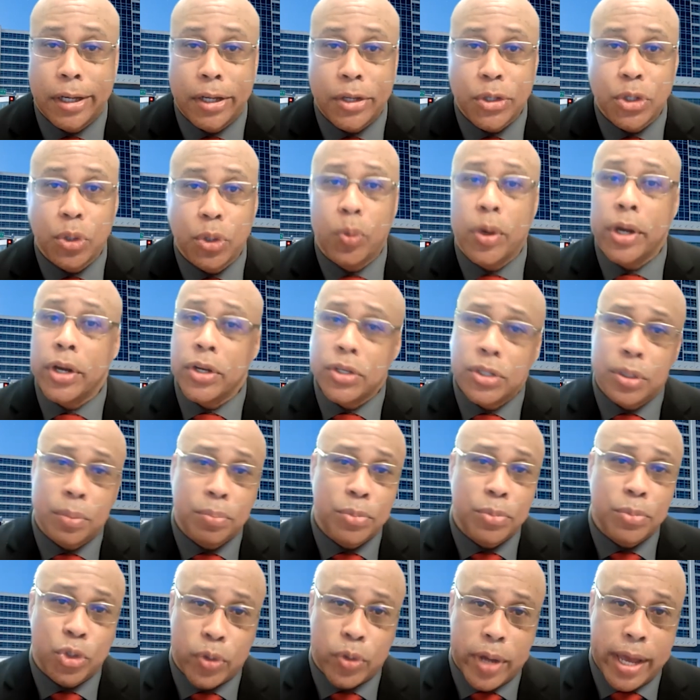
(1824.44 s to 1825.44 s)
So what are
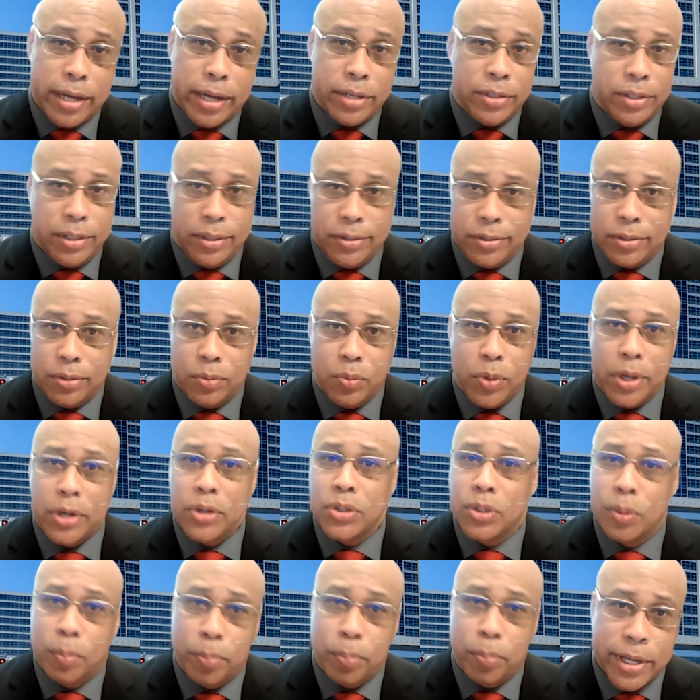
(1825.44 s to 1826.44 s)
some strategies? What
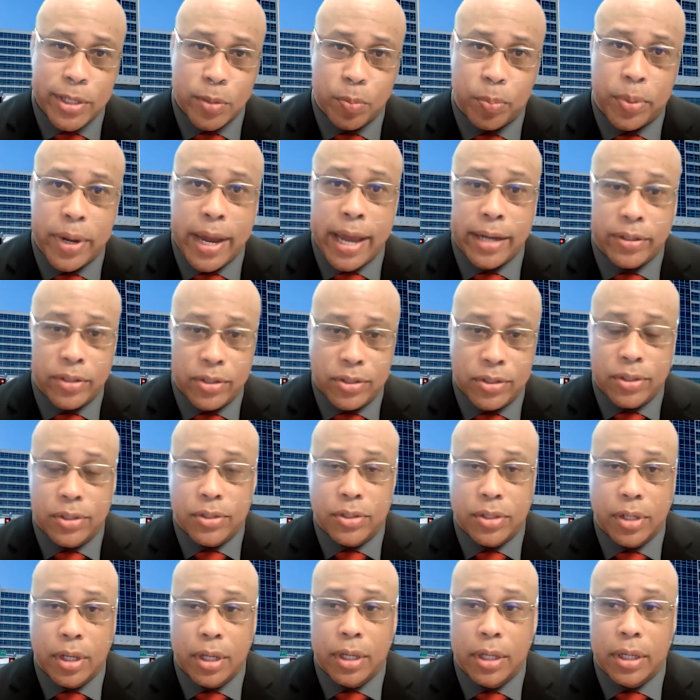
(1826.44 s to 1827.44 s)
are some best
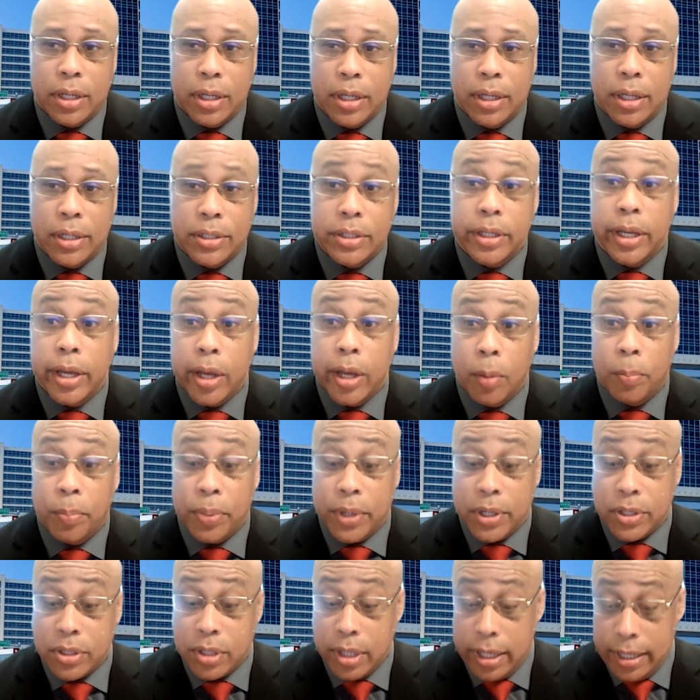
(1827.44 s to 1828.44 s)
practices to help
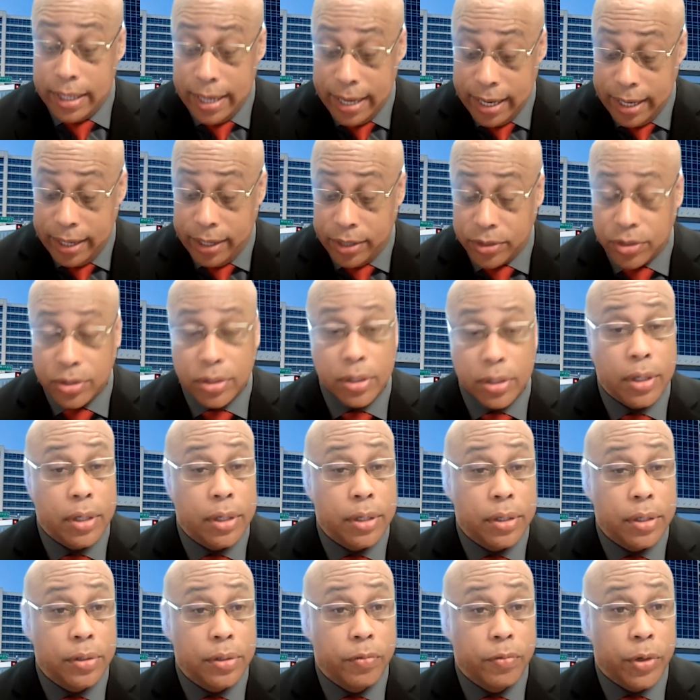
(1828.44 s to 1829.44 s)
us enhance
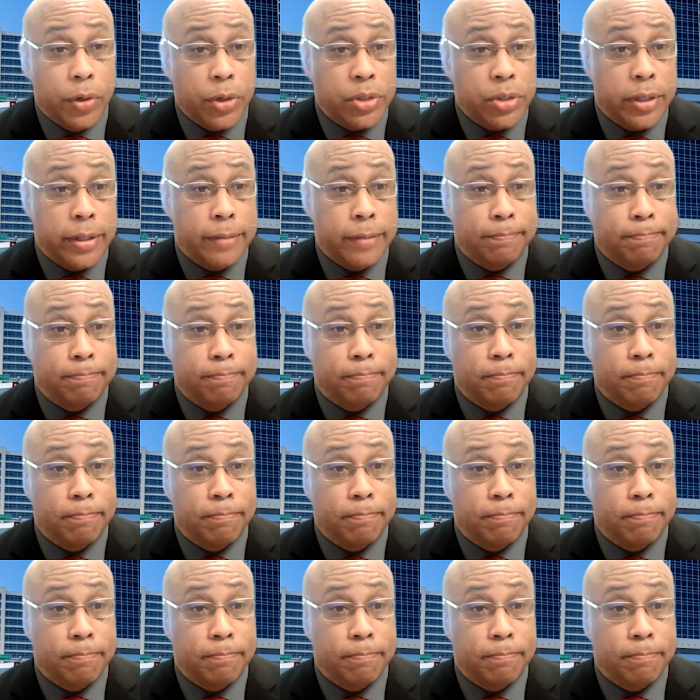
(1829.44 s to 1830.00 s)
diversity?